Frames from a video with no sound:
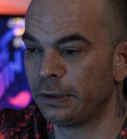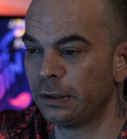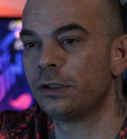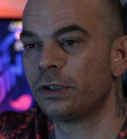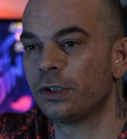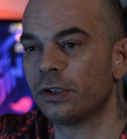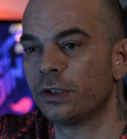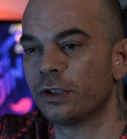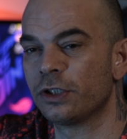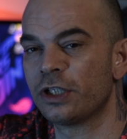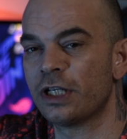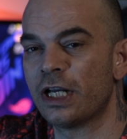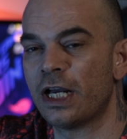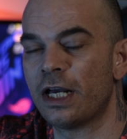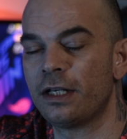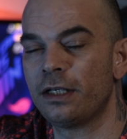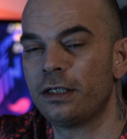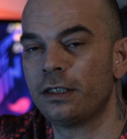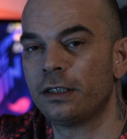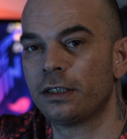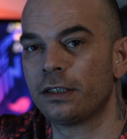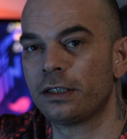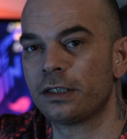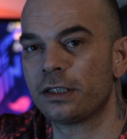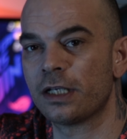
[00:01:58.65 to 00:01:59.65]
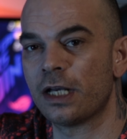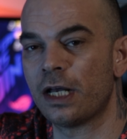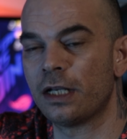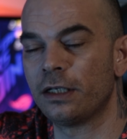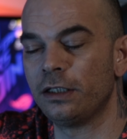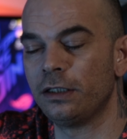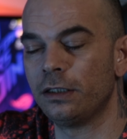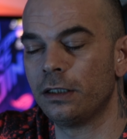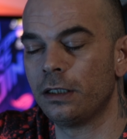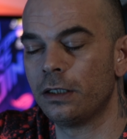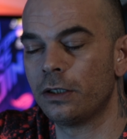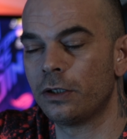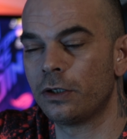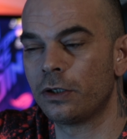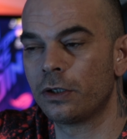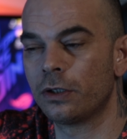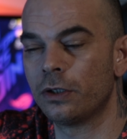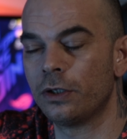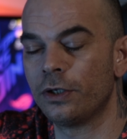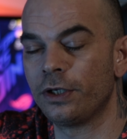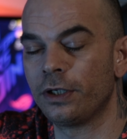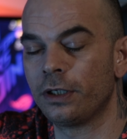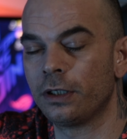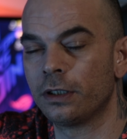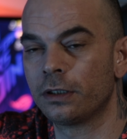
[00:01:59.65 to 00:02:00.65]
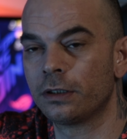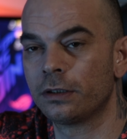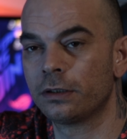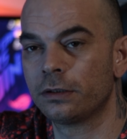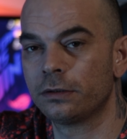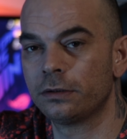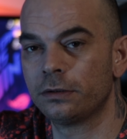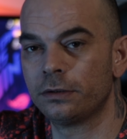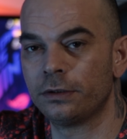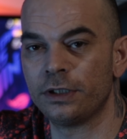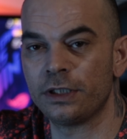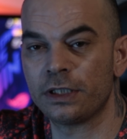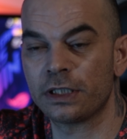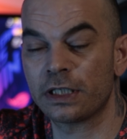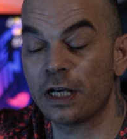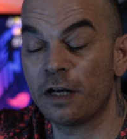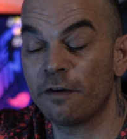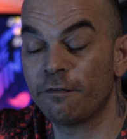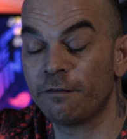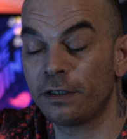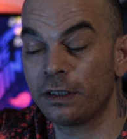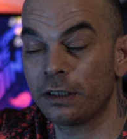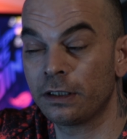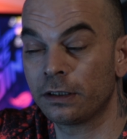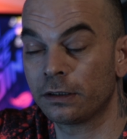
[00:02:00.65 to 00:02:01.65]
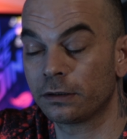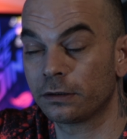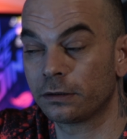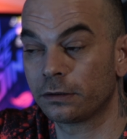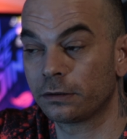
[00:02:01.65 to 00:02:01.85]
So son and son-in-law going discover,